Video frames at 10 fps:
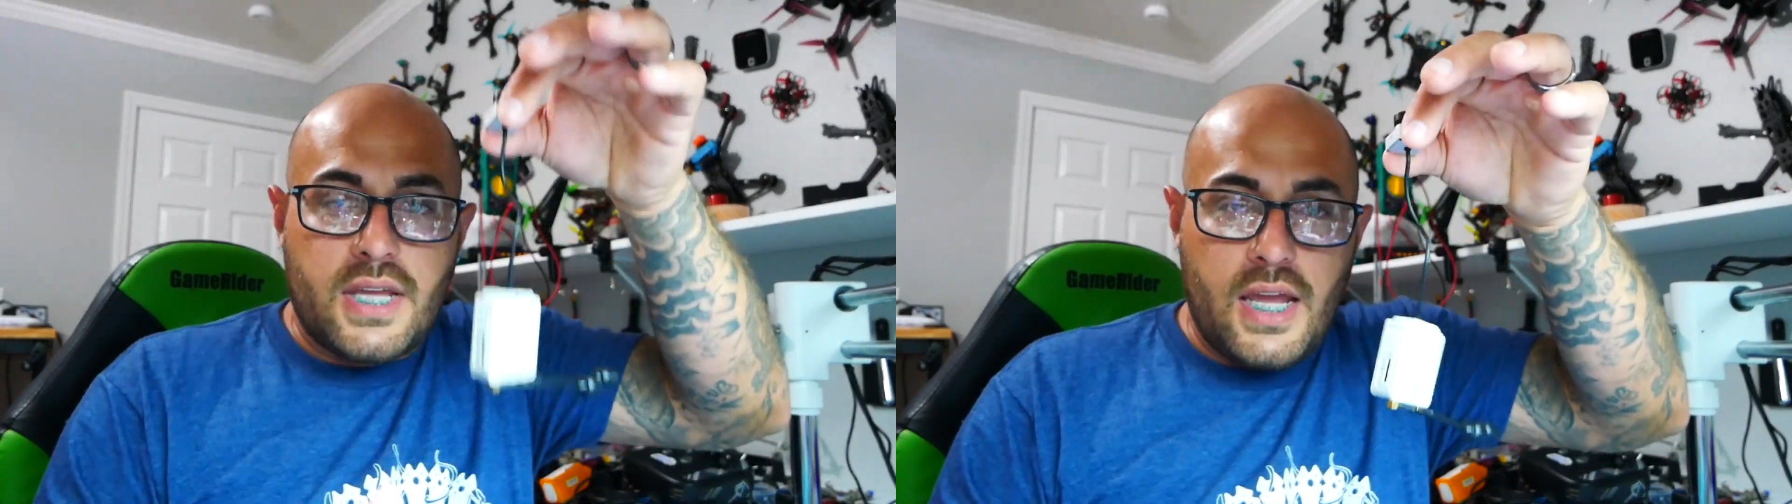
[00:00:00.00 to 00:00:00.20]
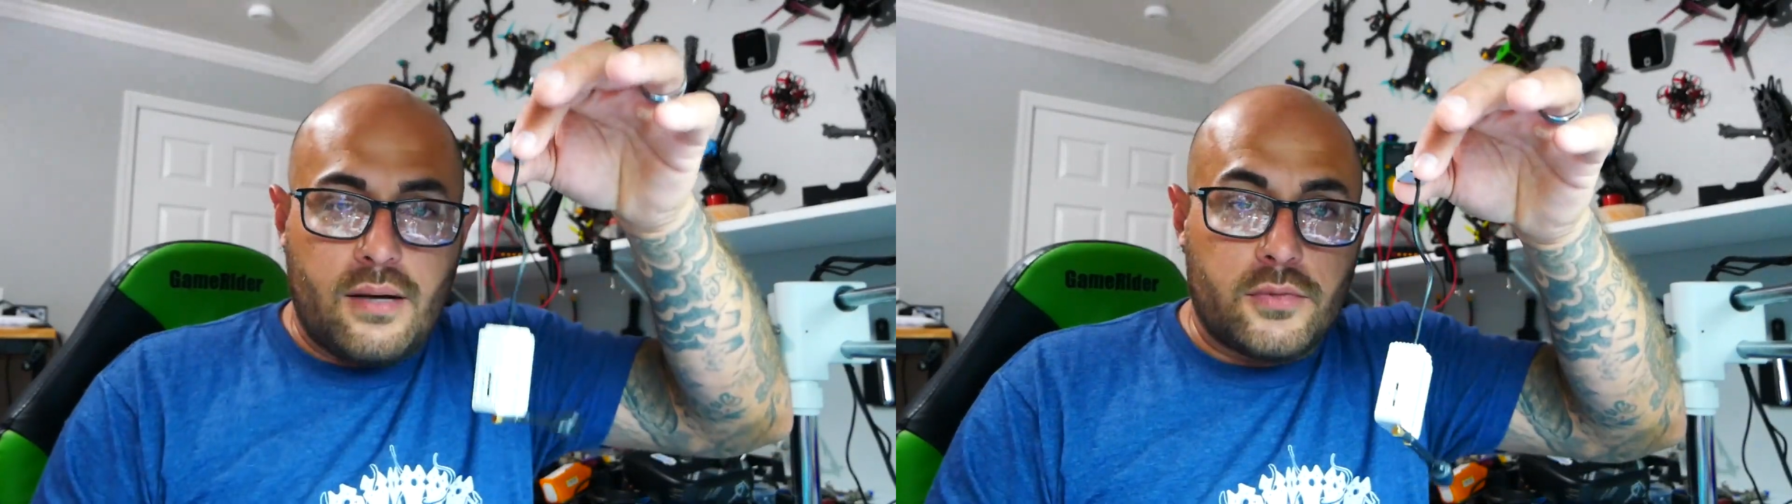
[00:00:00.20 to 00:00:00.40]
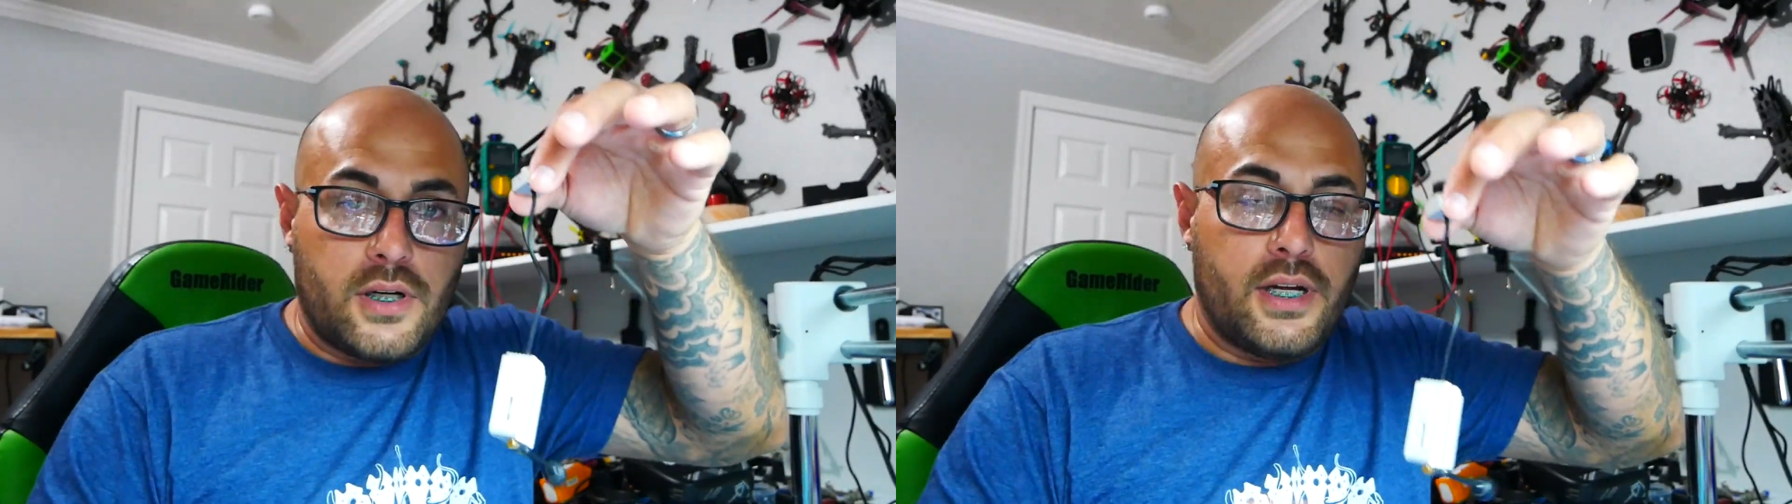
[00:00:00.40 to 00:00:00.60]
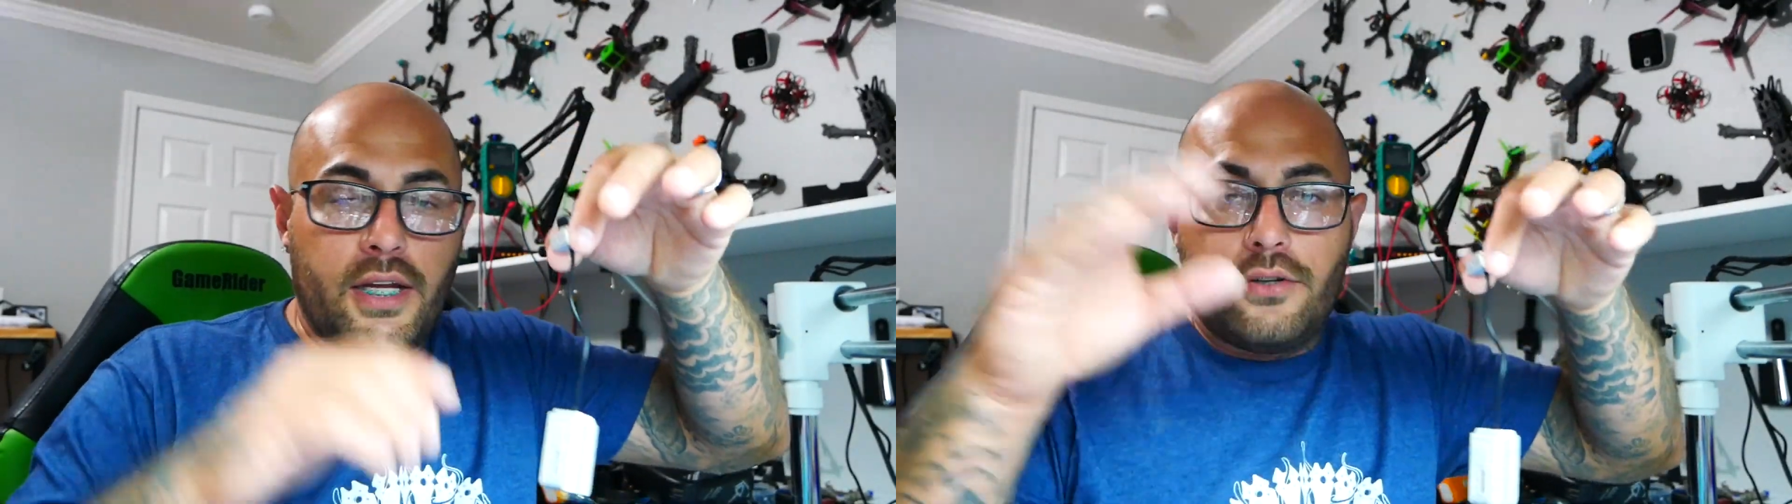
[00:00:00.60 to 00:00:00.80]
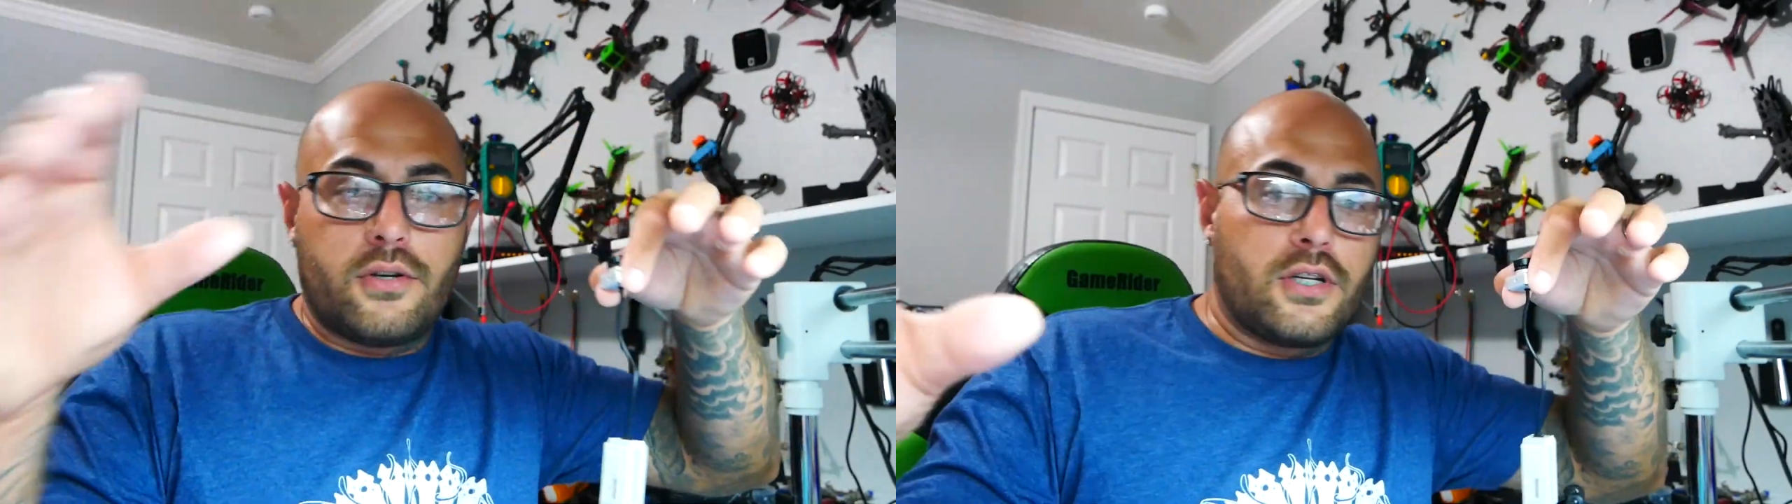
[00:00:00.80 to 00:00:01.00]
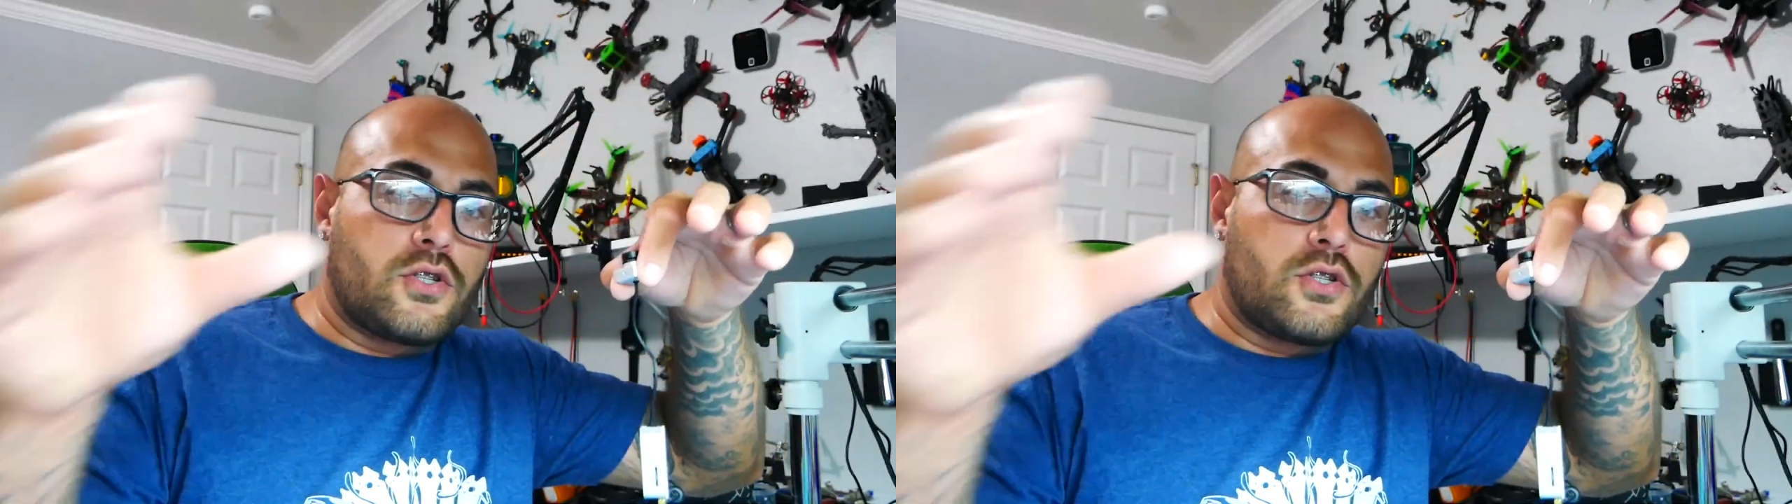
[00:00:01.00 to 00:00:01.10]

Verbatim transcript: camera and you can